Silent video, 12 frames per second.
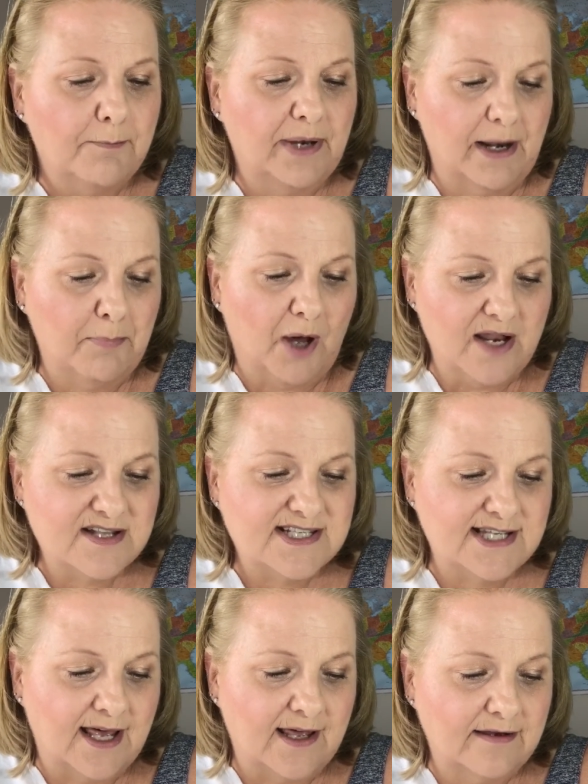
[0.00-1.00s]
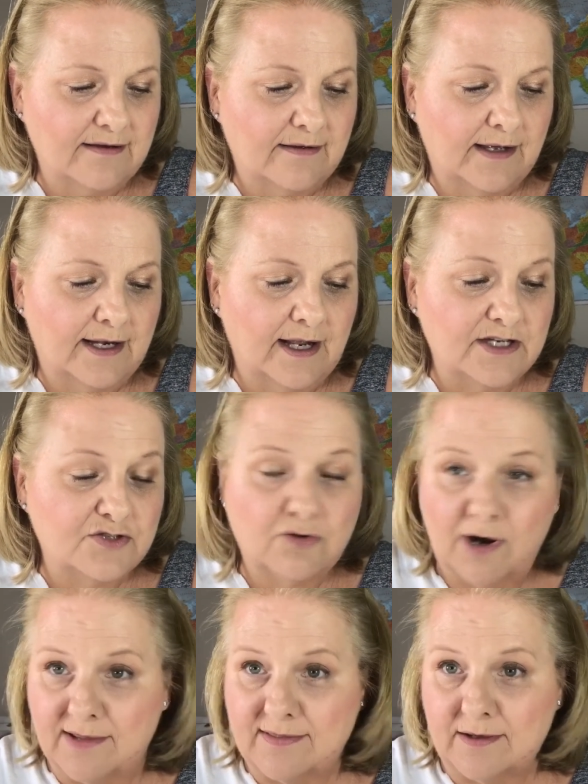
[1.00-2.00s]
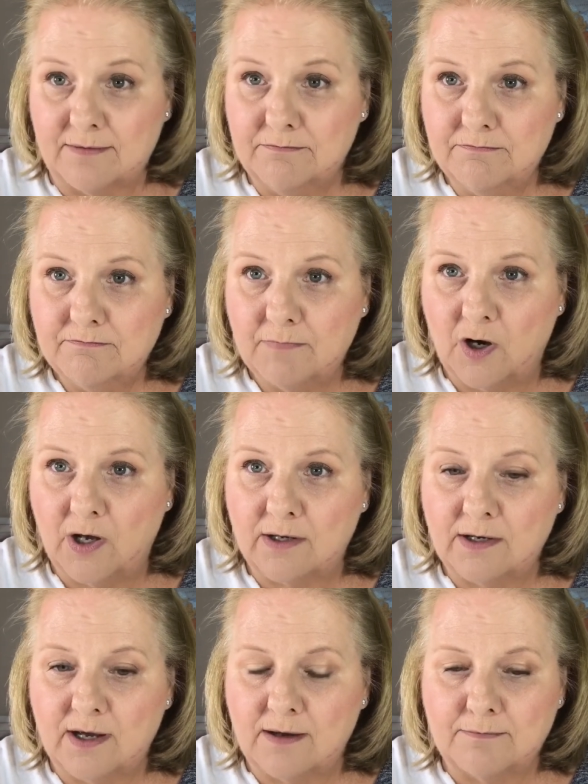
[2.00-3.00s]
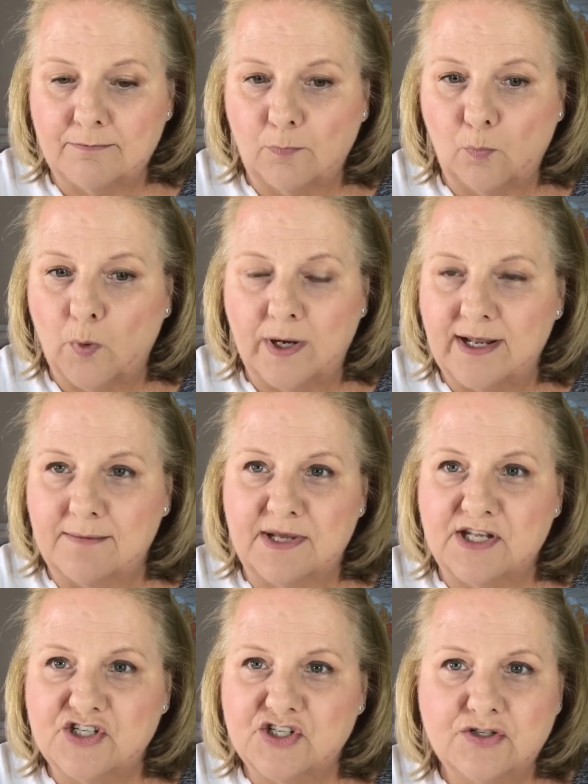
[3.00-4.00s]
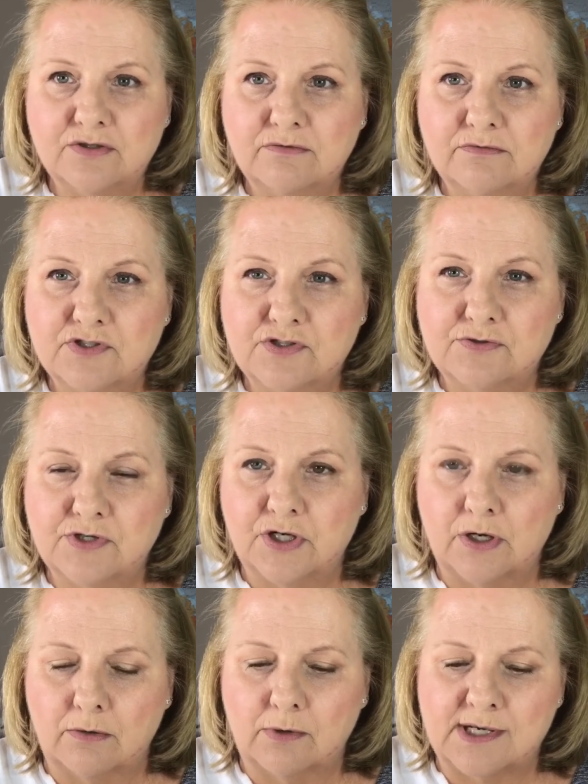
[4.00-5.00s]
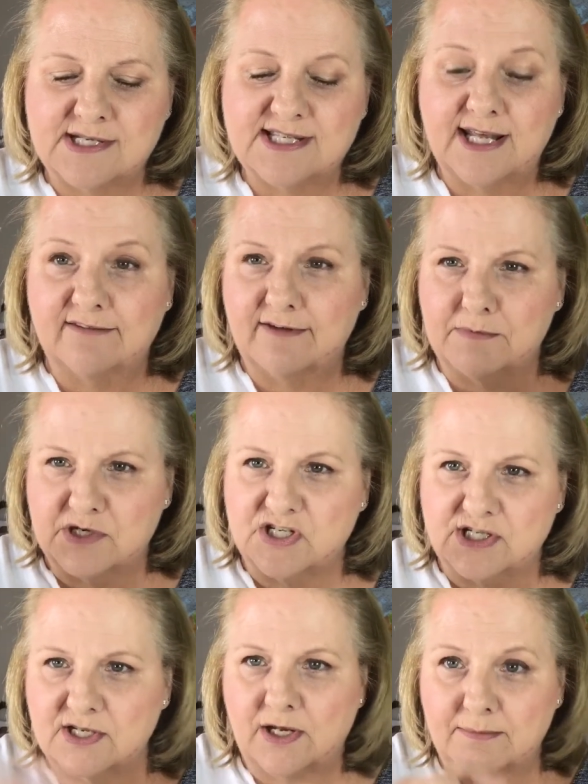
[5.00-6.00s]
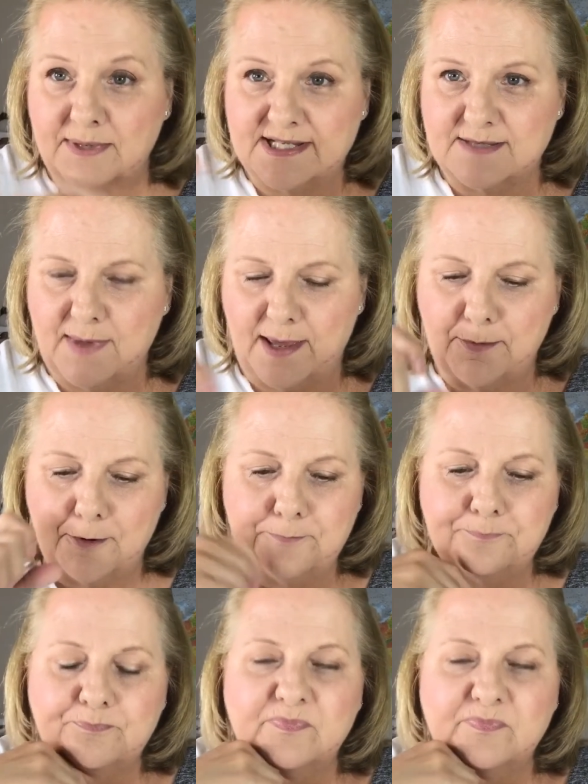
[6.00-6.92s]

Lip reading: But I bought a set and I tried them on one image, you know, a set of images on a piece of paper.